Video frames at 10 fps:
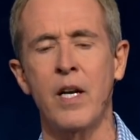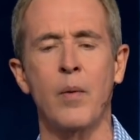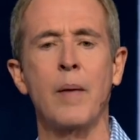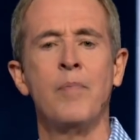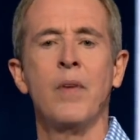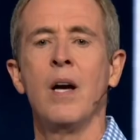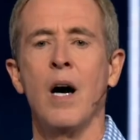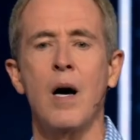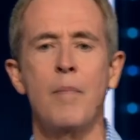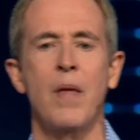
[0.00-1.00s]
Anyway,
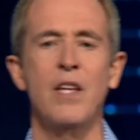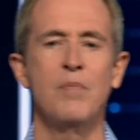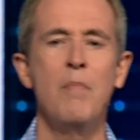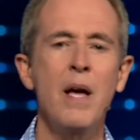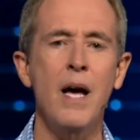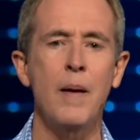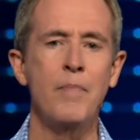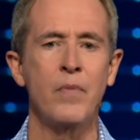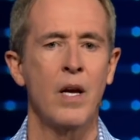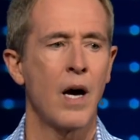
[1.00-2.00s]
as
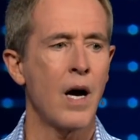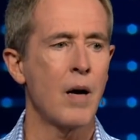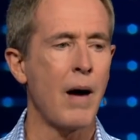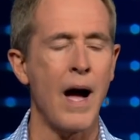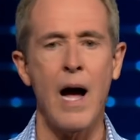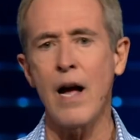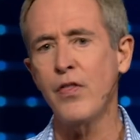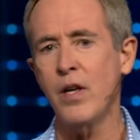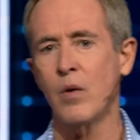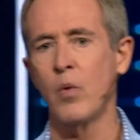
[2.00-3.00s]
men, I
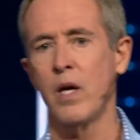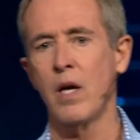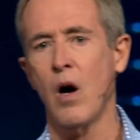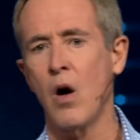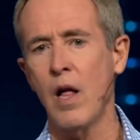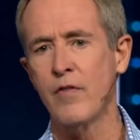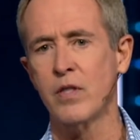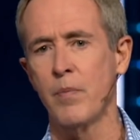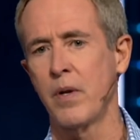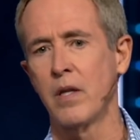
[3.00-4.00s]
think we all have
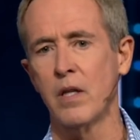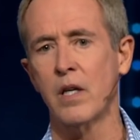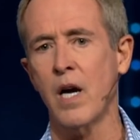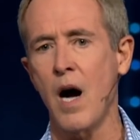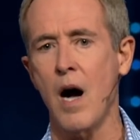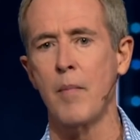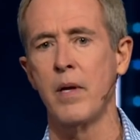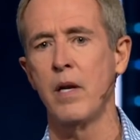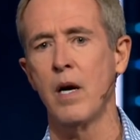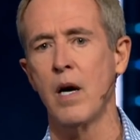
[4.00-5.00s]
something in common.